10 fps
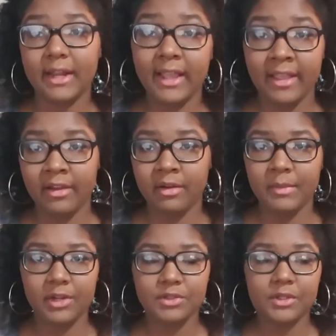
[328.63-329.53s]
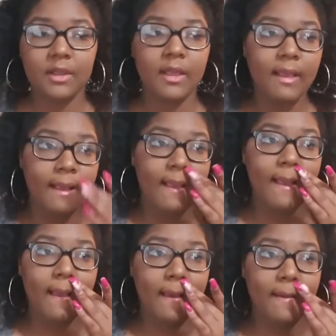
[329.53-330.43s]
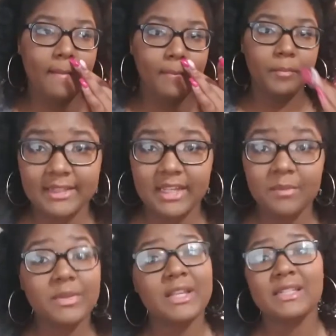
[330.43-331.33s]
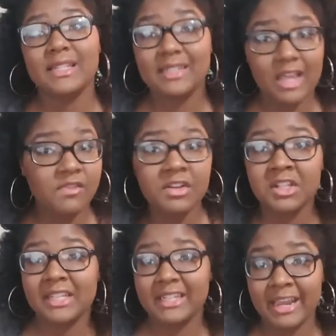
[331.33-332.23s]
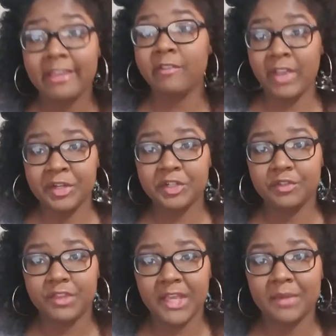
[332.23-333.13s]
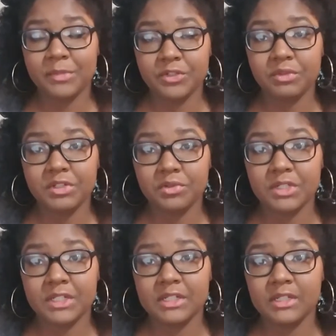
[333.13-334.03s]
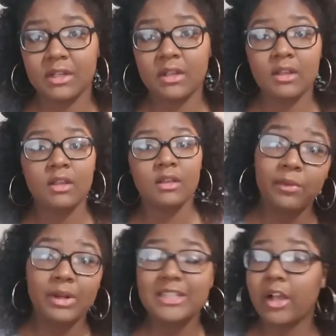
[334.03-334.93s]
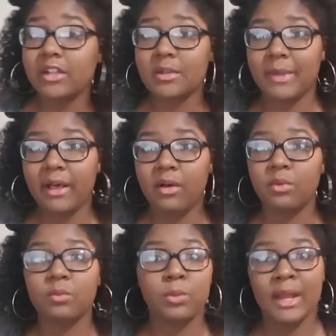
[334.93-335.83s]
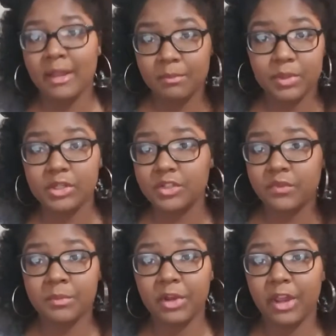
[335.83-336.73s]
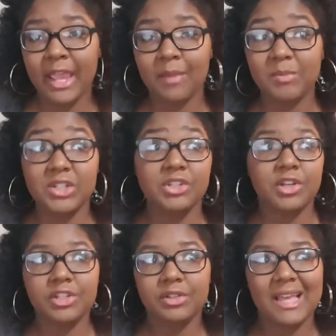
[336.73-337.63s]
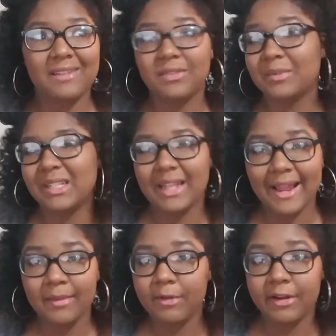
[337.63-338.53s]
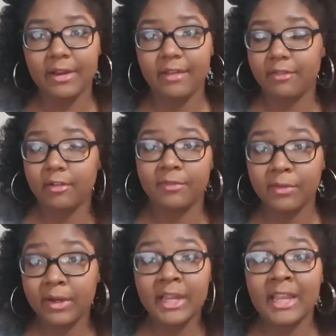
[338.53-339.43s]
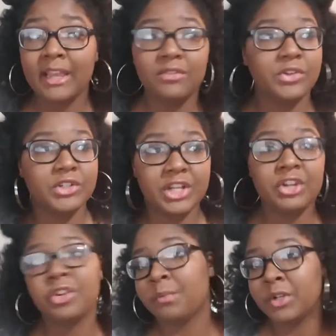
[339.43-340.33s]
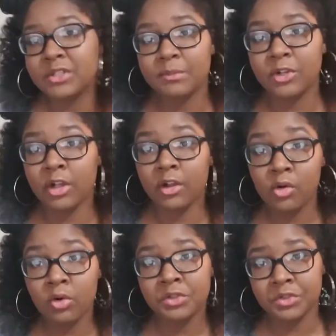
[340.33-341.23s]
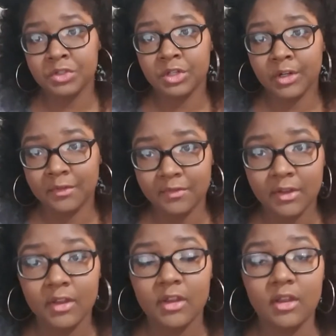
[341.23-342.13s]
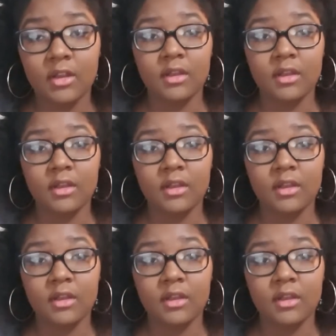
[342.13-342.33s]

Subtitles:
Sorry, I got a cat hair in my nose. My 8th tip is to definitely take advantage of the campus resources. Back when I talked about renting books from your campus, you could do that from the library for free if your teacher puts a book on course reserve.